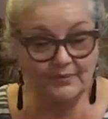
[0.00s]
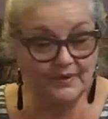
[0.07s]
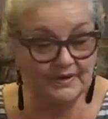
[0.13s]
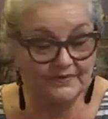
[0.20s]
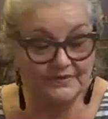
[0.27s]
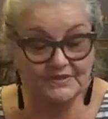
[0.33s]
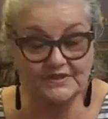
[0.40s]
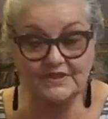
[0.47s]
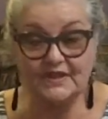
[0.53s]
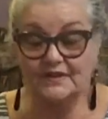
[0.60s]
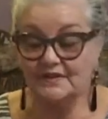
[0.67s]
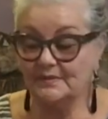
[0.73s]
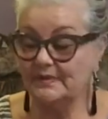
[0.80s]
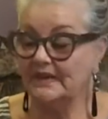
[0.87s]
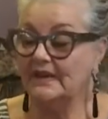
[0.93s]
wonderful
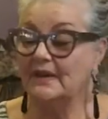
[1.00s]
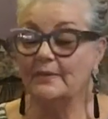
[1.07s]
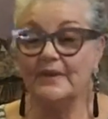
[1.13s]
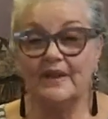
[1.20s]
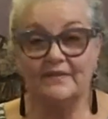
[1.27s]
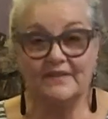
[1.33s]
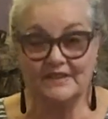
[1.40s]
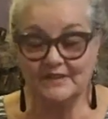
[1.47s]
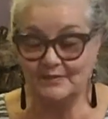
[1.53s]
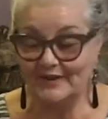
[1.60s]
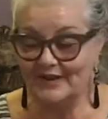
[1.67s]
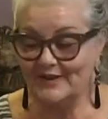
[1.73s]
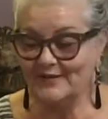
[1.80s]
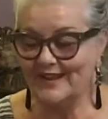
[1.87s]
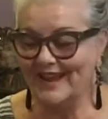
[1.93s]
stones, but here we have this
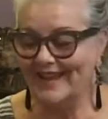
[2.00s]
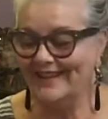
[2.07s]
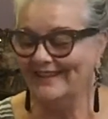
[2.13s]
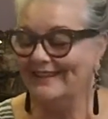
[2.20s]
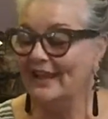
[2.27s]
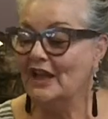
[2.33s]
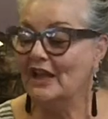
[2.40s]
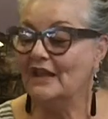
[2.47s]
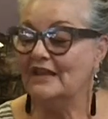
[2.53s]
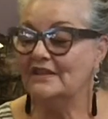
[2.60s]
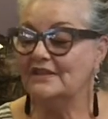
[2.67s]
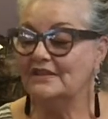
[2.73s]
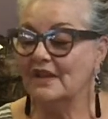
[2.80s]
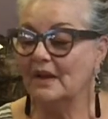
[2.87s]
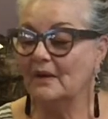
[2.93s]
one, okay?
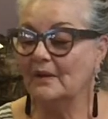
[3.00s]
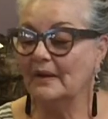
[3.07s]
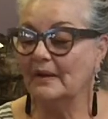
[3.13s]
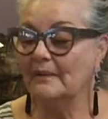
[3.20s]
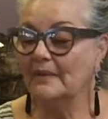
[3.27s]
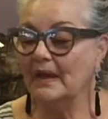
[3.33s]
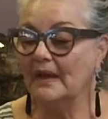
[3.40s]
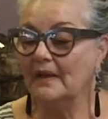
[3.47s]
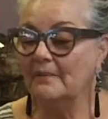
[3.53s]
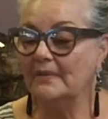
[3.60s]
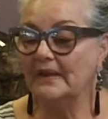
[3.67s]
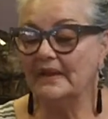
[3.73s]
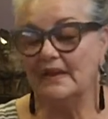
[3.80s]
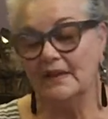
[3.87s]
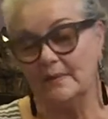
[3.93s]
So
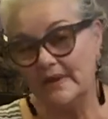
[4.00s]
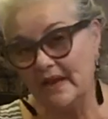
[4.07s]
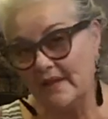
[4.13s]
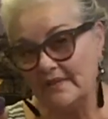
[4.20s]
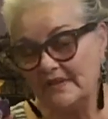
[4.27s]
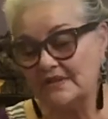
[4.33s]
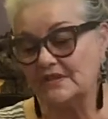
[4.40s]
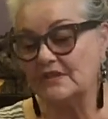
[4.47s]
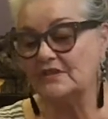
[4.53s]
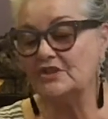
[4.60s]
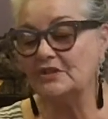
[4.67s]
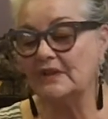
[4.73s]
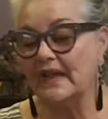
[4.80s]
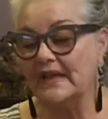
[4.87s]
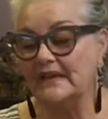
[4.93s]
here we have the
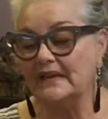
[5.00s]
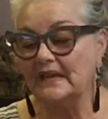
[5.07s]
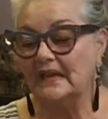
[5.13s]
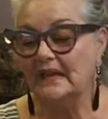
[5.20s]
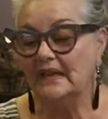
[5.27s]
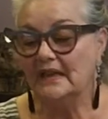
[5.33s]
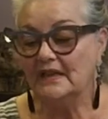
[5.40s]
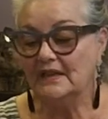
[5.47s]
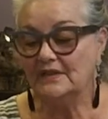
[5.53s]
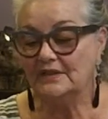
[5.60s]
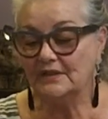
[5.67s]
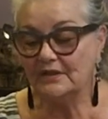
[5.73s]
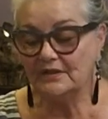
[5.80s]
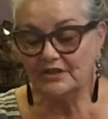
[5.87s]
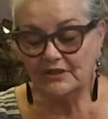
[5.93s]
sugilite.
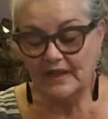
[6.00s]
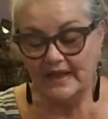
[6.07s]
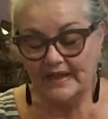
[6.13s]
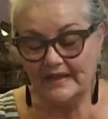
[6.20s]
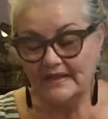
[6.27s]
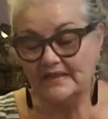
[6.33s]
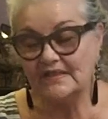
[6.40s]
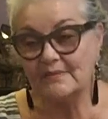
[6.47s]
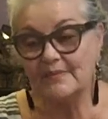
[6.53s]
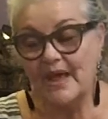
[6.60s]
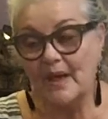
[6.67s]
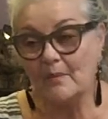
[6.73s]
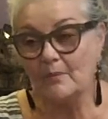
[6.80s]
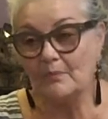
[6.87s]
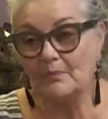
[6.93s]
Sugilite is
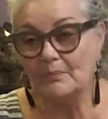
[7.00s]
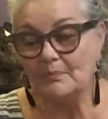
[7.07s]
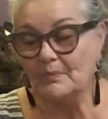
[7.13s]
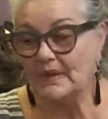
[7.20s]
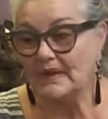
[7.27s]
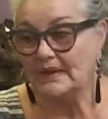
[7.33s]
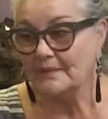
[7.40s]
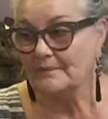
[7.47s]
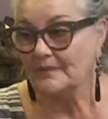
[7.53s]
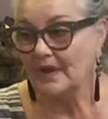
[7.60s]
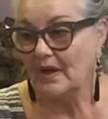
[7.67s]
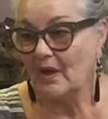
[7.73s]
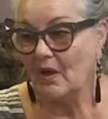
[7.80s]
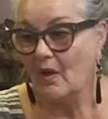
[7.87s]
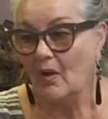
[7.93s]
about
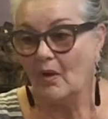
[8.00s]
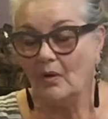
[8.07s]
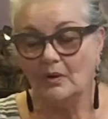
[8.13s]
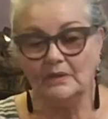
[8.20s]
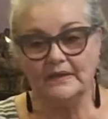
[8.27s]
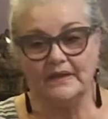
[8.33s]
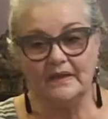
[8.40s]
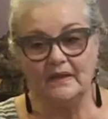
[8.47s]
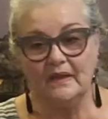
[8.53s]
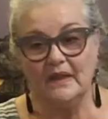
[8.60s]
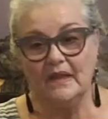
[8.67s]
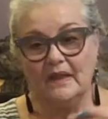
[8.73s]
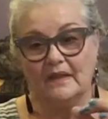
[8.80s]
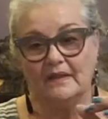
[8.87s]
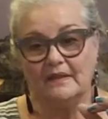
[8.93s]
holding
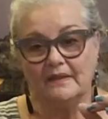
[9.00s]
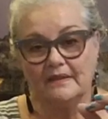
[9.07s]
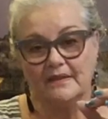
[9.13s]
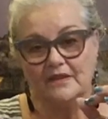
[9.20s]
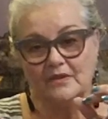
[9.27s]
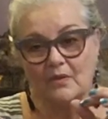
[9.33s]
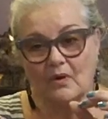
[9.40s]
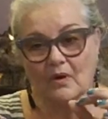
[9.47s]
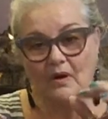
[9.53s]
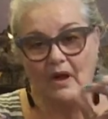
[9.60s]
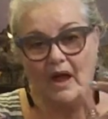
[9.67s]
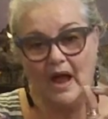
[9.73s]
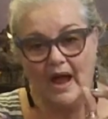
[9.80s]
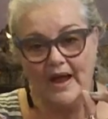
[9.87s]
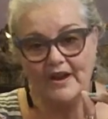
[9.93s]
your
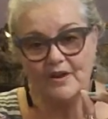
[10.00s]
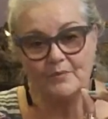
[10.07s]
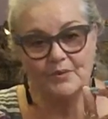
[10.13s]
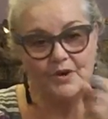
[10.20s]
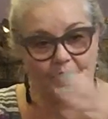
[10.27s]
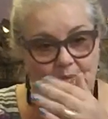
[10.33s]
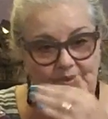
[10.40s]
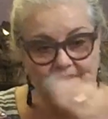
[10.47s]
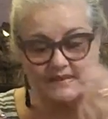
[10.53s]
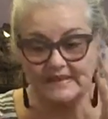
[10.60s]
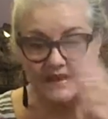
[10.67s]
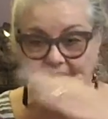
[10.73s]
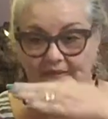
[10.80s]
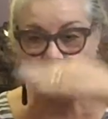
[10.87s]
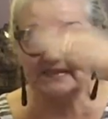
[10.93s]
higher purpose
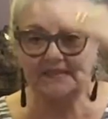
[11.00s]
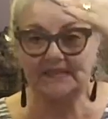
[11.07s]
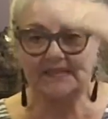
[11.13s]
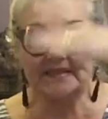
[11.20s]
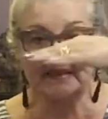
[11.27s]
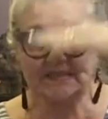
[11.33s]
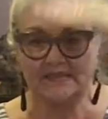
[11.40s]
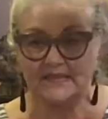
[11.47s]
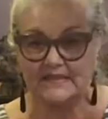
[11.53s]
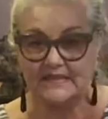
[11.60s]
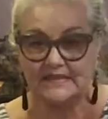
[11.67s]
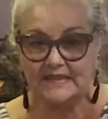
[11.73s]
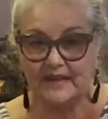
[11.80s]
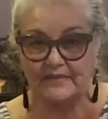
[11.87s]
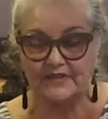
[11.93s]
in the 6th and
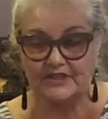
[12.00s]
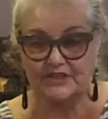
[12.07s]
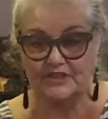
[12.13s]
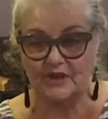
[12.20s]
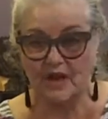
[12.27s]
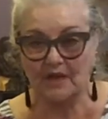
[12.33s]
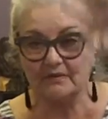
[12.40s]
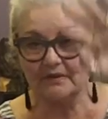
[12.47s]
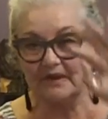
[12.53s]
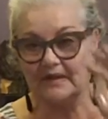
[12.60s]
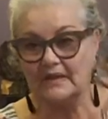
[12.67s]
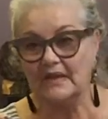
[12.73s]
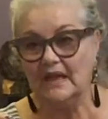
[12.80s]
7th chakra.